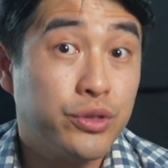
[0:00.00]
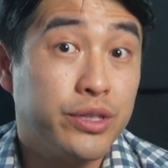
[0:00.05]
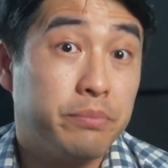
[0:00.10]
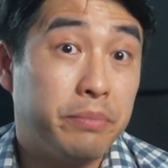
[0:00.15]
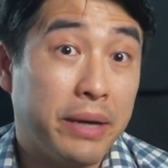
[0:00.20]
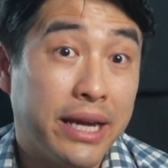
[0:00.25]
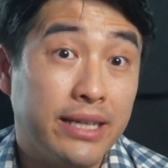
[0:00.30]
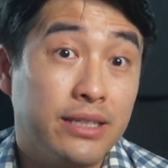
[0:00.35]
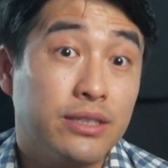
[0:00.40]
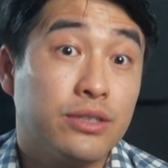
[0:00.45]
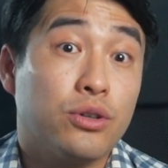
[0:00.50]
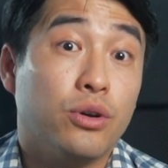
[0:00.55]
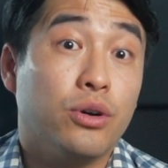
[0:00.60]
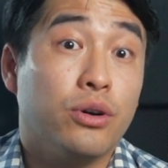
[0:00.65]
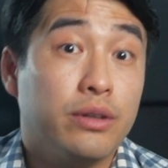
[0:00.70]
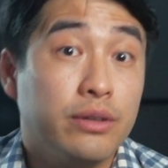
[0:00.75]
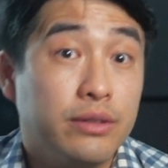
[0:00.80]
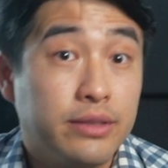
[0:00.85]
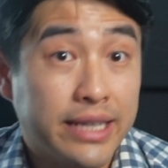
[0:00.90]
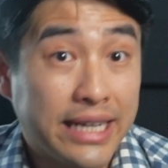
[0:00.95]
depends
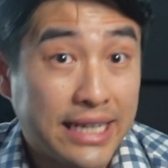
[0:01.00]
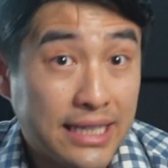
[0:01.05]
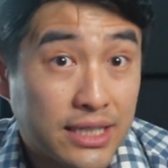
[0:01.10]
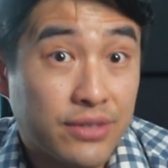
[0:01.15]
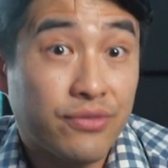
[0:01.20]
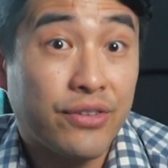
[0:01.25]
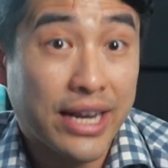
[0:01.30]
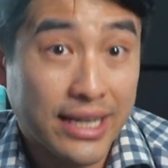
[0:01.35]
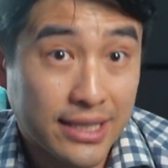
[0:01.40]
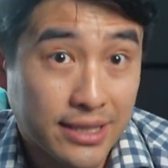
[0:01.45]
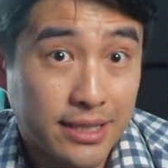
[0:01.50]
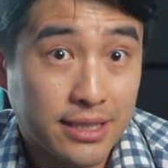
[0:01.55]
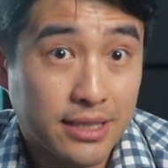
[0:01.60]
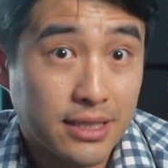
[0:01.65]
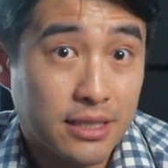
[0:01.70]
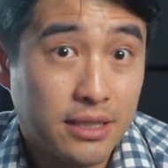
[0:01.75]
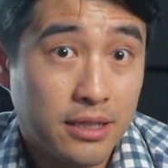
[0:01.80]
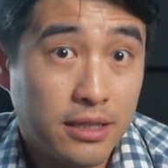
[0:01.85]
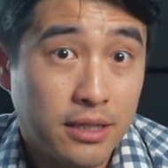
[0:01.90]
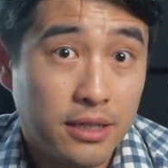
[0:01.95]
on these
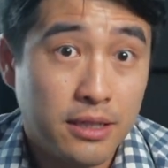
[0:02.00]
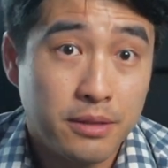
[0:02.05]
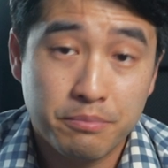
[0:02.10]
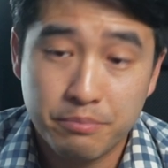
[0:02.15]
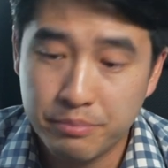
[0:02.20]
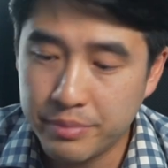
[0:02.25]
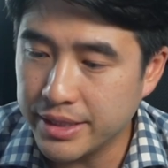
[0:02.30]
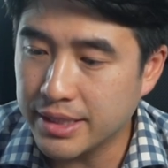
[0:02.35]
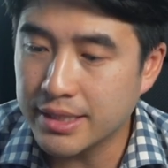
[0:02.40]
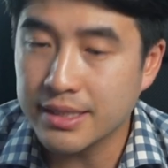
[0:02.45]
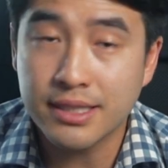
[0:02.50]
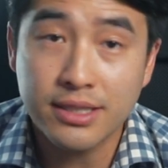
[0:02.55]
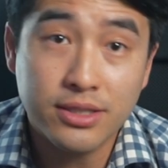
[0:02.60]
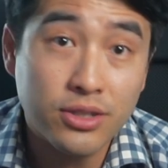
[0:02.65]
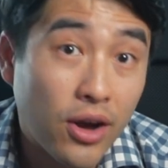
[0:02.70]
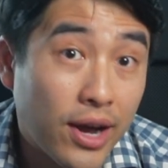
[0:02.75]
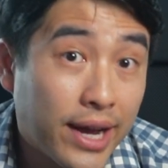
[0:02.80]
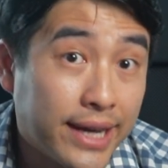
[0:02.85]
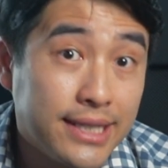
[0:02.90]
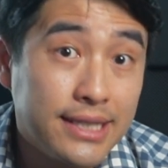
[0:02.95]
factors: business
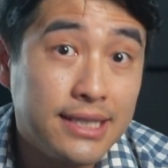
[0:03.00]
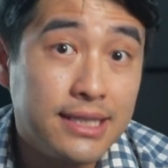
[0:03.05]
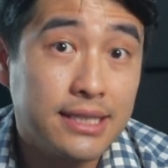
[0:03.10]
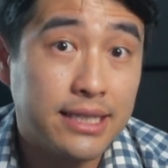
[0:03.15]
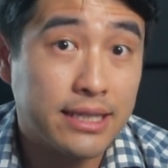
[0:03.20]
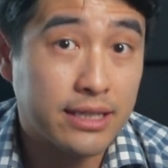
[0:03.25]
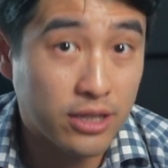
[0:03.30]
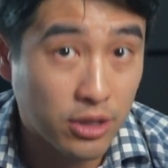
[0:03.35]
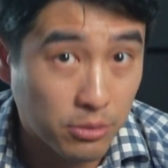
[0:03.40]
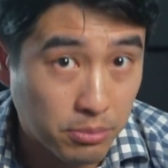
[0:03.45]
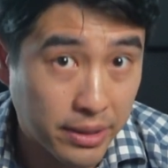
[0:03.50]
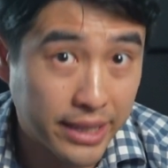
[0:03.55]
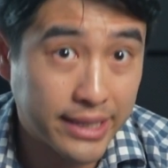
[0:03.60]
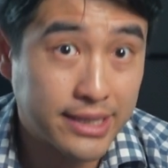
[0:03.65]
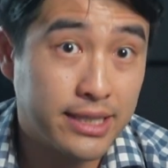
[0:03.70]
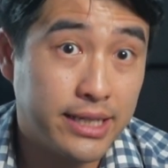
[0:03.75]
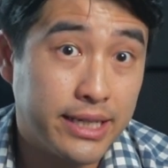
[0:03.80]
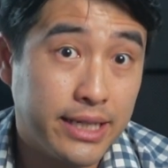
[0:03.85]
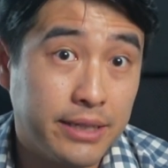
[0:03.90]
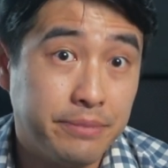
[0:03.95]
size and
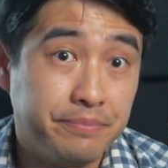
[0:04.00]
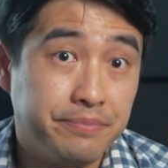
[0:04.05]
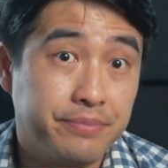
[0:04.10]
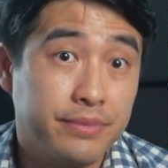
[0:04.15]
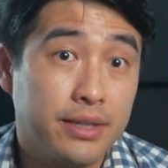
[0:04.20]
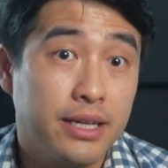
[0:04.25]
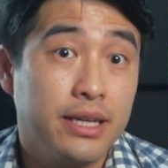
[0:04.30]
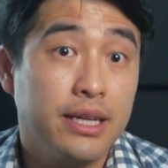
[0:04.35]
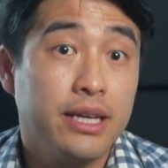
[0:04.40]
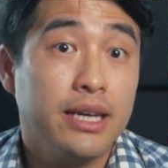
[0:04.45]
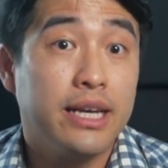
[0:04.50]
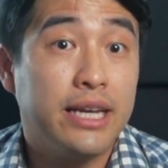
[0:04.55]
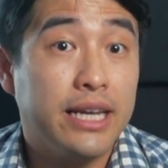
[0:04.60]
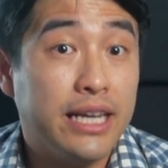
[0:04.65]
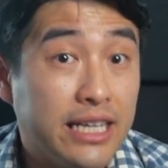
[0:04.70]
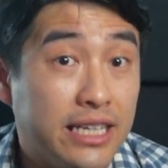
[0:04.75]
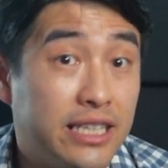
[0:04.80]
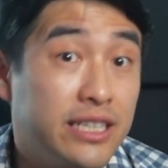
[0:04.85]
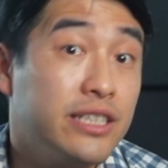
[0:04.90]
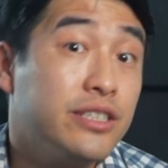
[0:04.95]
complexity,
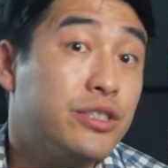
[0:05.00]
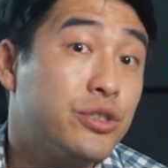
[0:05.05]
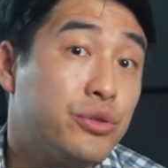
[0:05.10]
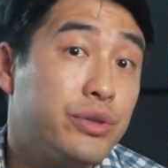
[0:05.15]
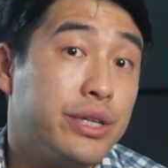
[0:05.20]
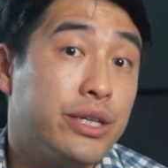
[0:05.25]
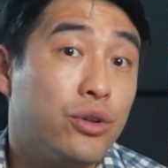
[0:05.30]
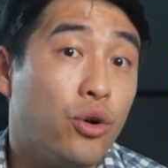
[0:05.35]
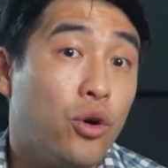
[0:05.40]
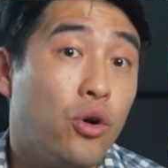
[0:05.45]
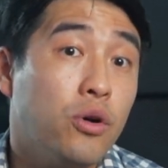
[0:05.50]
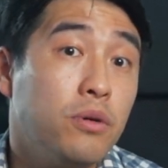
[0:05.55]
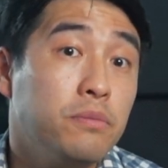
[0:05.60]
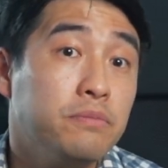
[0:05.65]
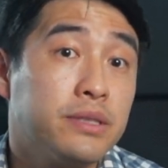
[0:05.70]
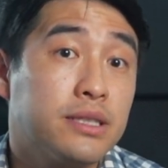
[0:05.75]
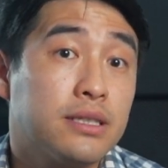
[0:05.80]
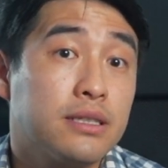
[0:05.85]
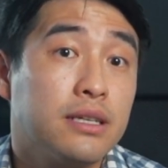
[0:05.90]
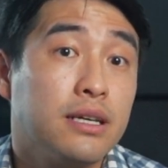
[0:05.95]
industry
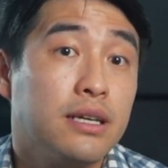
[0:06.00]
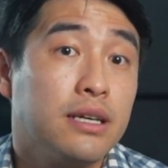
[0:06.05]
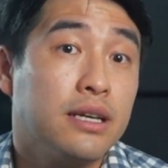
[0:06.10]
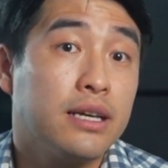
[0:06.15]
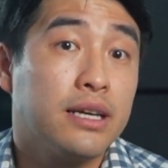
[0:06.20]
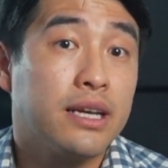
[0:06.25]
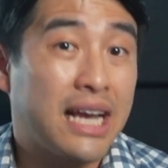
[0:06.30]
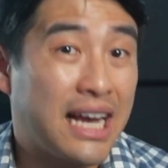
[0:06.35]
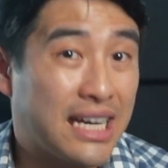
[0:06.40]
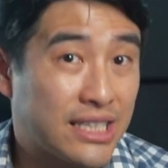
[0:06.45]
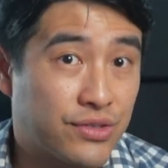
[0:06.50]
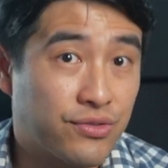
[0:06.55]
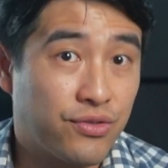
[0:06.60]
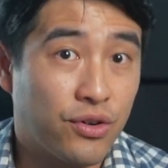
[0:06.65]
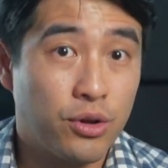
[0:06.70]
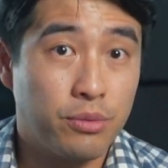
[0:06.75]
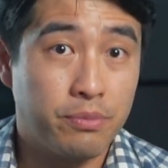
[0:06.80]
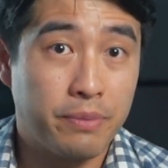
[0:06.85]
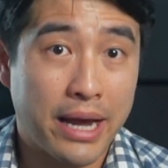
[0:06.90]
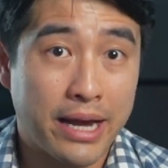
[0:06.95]
norms, cash
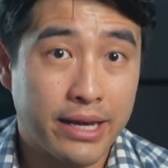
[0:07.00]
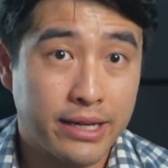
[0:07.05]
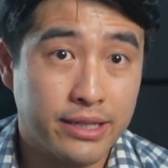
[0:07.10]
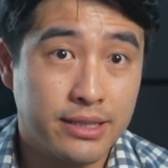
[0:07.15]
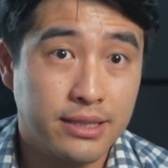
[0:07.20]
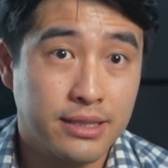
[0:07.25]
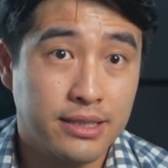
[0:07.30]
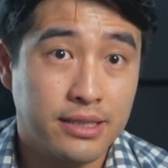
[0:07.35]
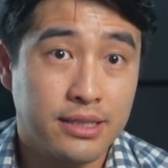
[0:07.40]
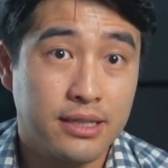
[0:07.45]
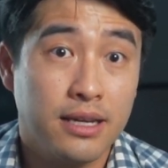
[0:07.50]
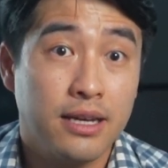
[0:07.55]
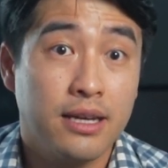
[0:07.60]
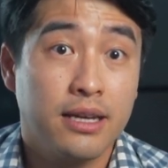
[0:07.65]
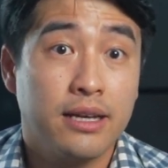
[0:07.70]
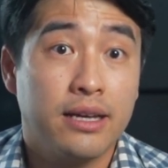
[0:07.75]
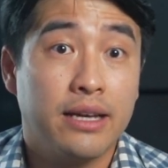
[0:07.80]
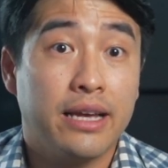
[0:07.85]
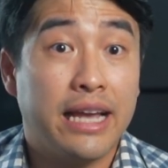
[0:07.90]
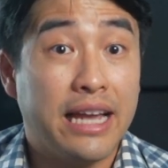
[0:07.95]
flow patterns,
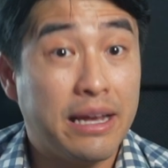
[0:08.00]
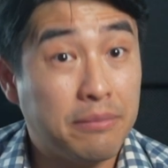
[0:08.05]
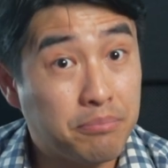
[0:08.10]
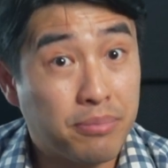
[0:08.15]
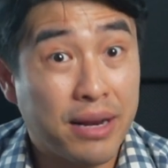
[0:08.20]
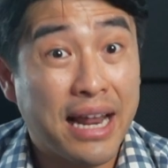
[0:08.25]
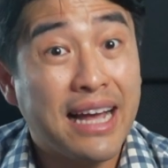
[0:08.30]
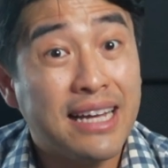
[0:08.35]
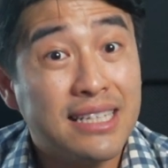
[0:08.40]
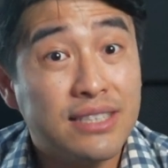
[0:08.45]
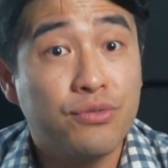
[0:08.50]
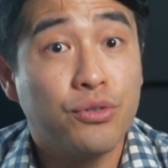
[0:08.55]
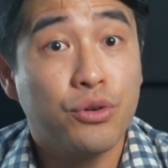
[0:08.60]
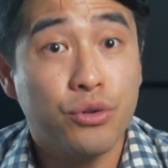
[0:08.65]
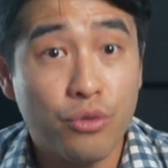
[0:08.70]
and plans for